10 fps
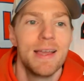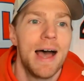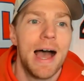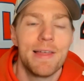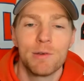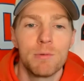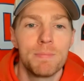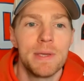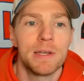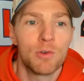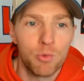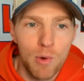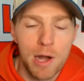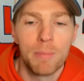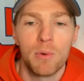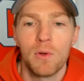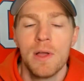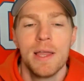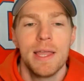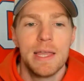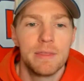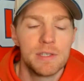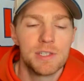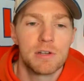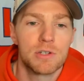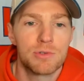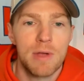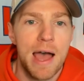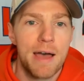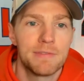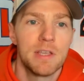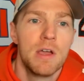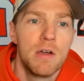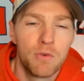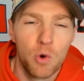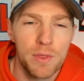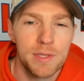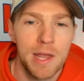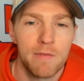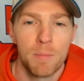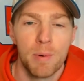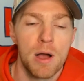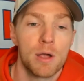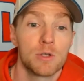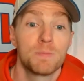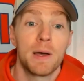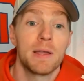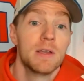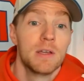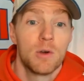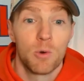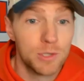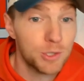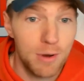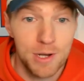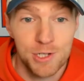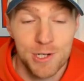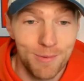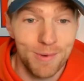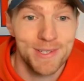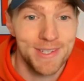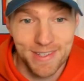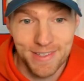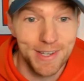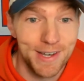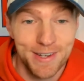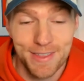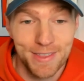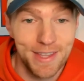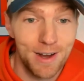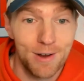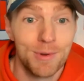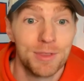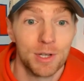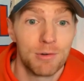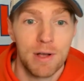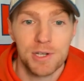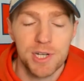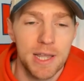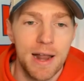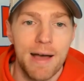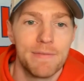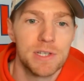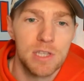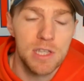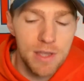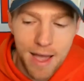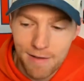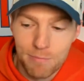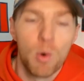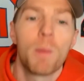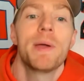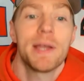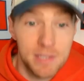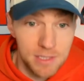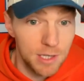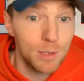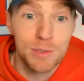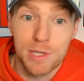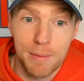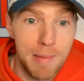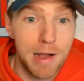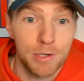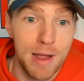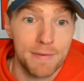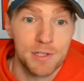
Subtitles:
I think would be incredible in this year's draft for the Denver Broncos. But Orange Crushing It wasn't done there with the crushing it. Obviously, you have more picks to use in a mock draft.